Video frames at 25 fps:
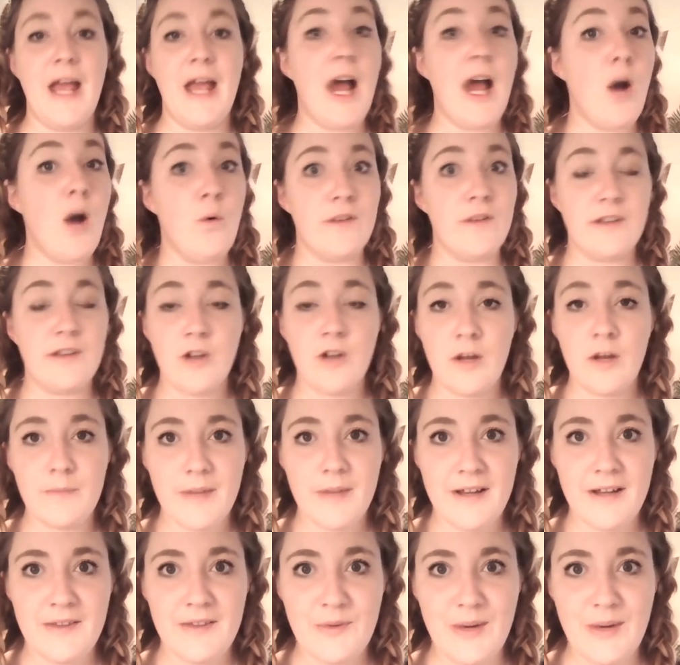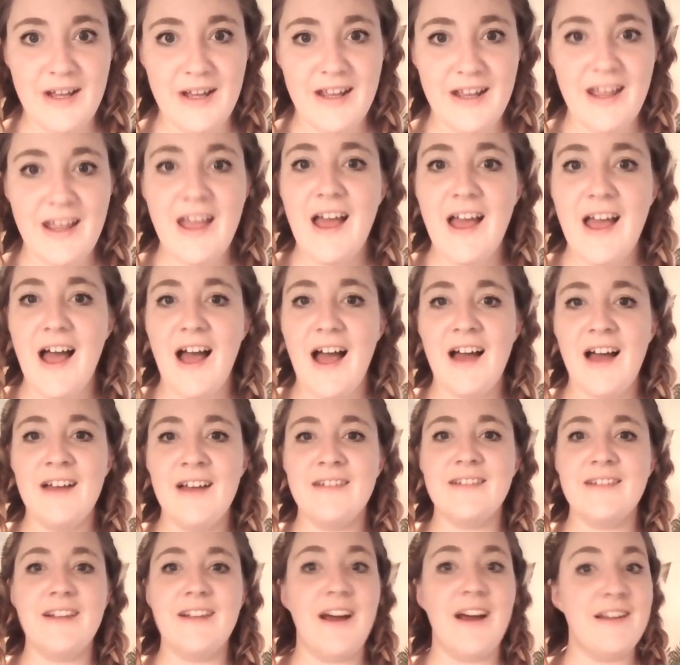Oh, Scott, by the way,
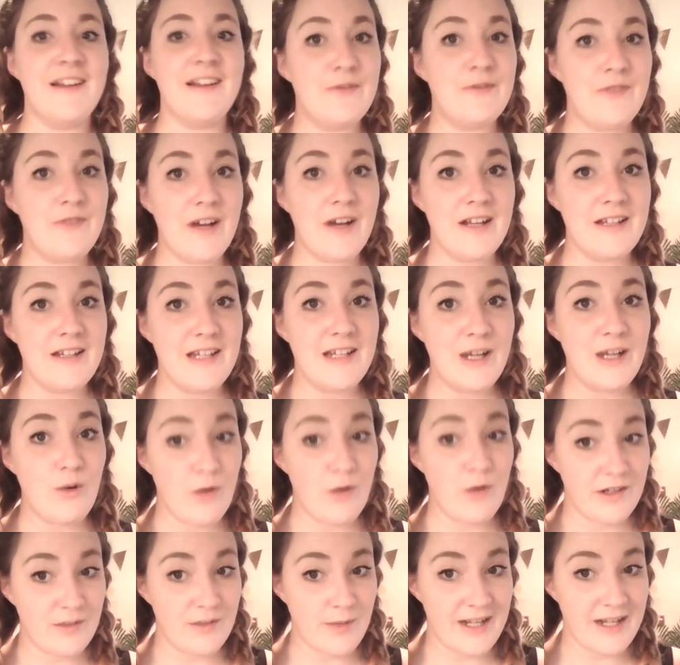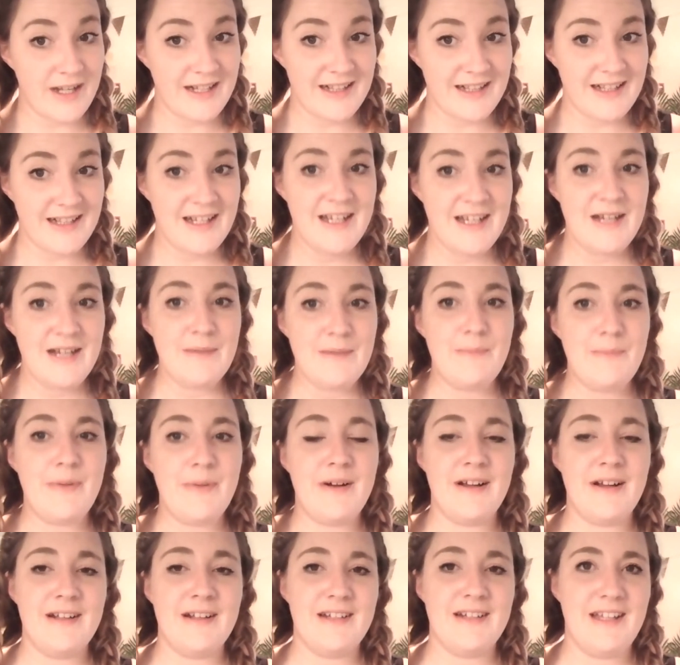has an undefined ego as well,
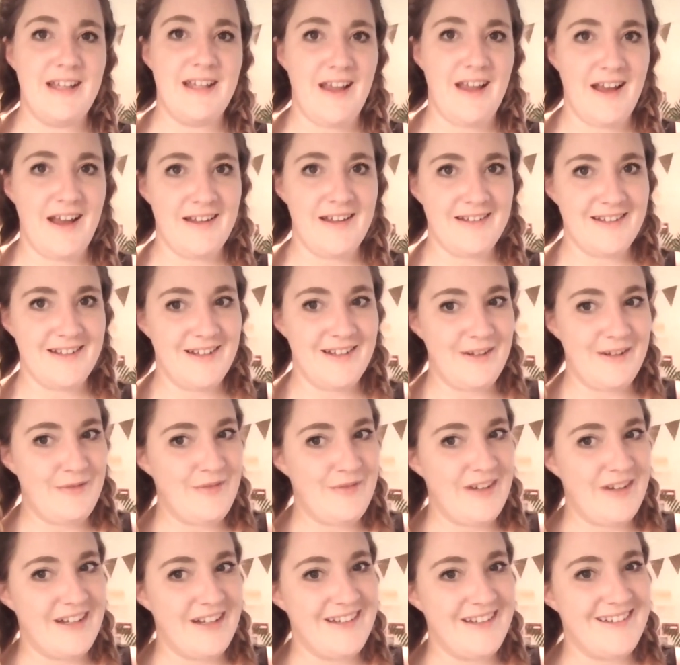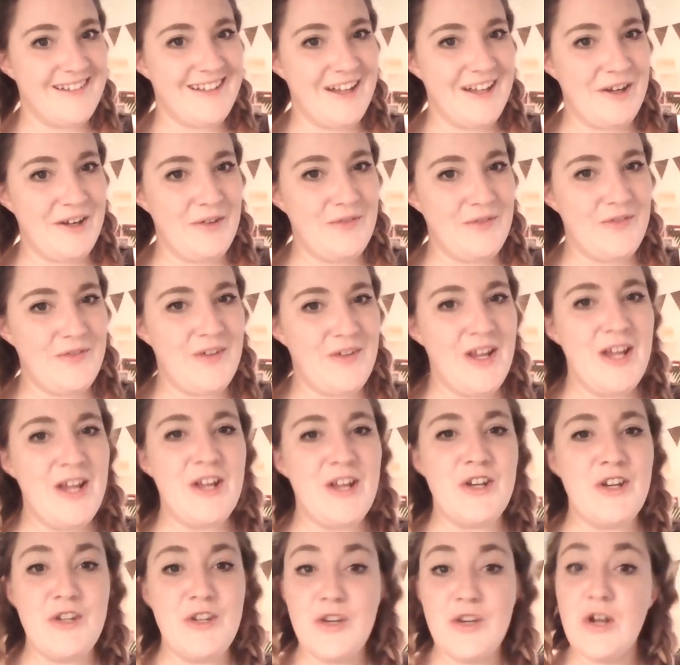but he has the defined self,
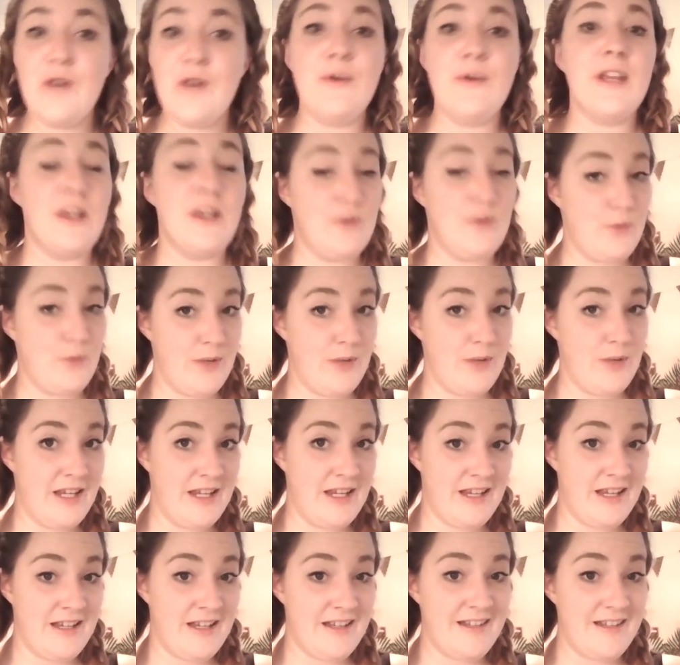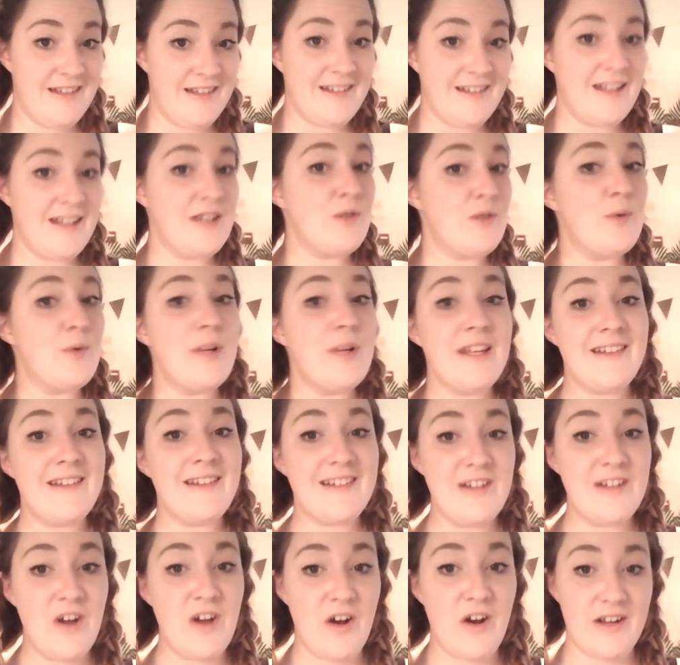knowing who he is and who he's
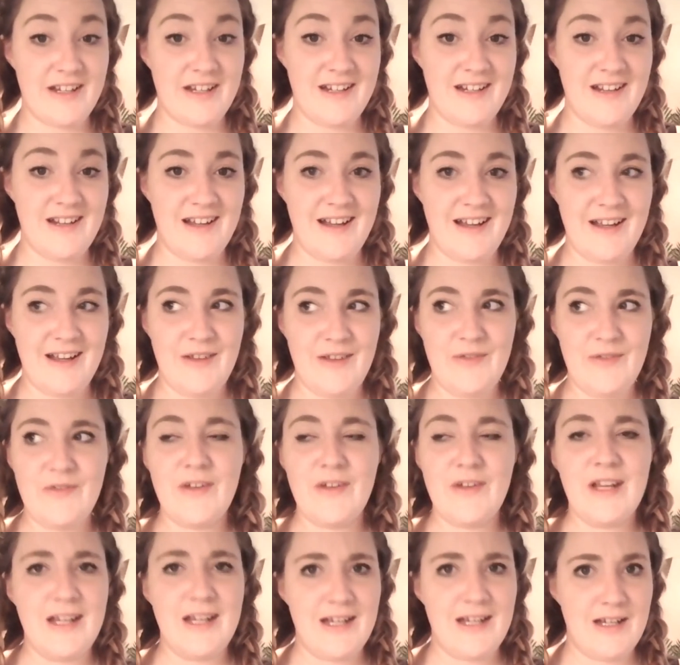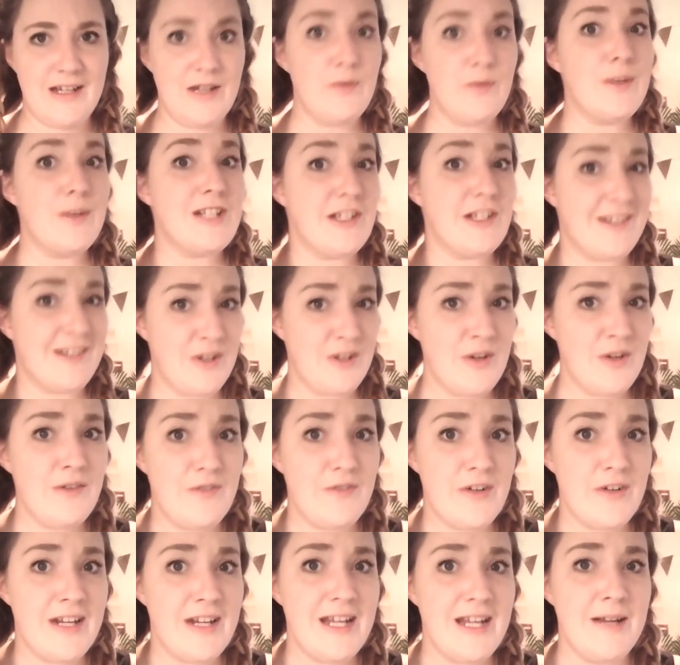not in life, which is good
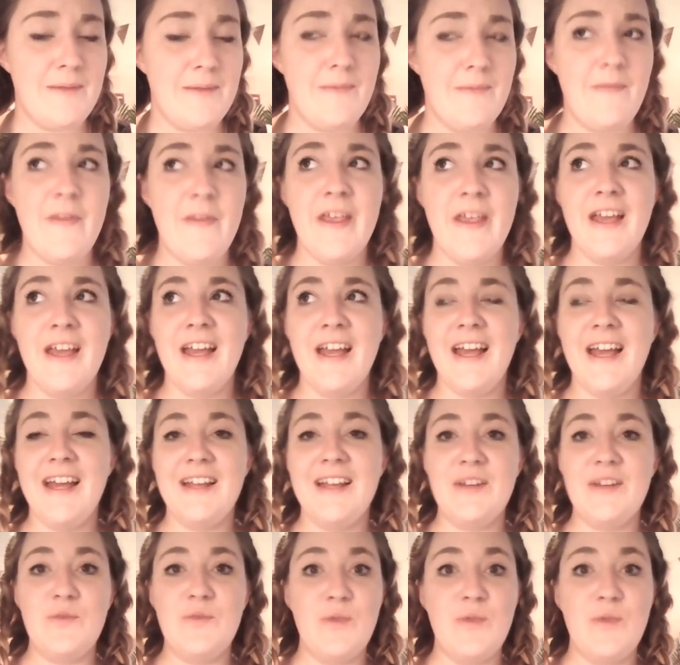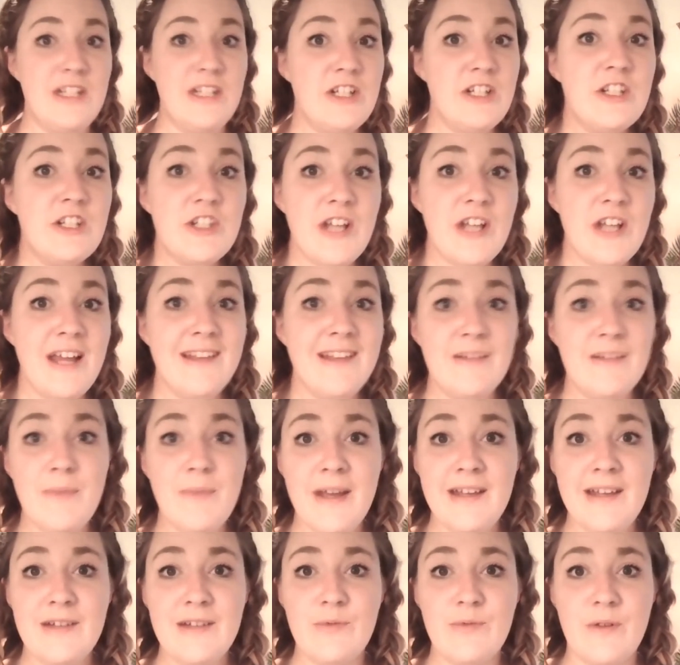for him. And when you share
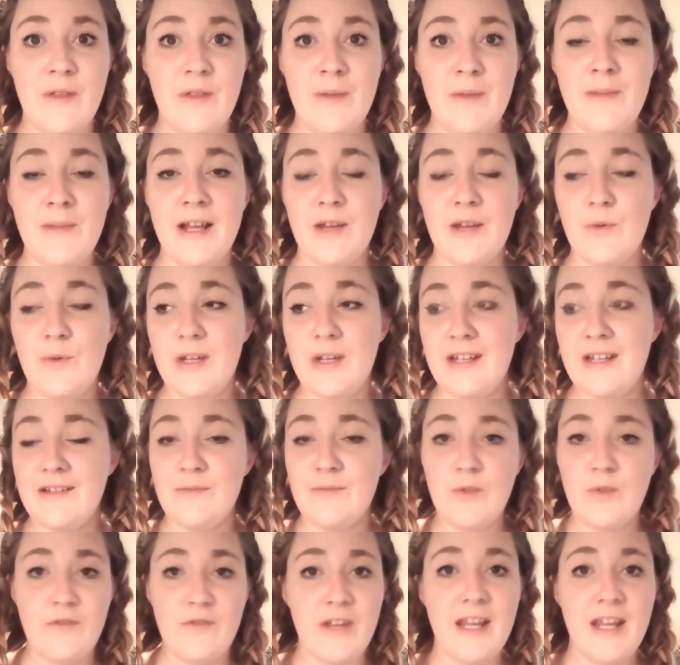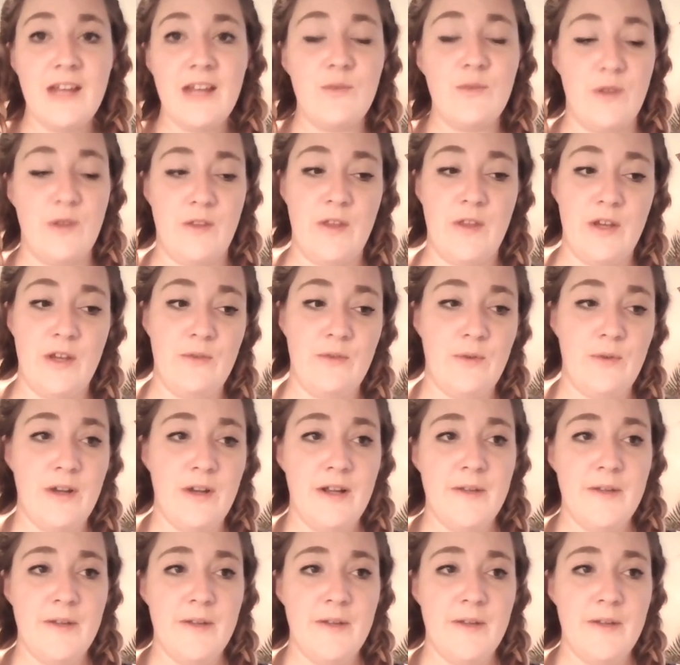space with him, like when he's moving in with you,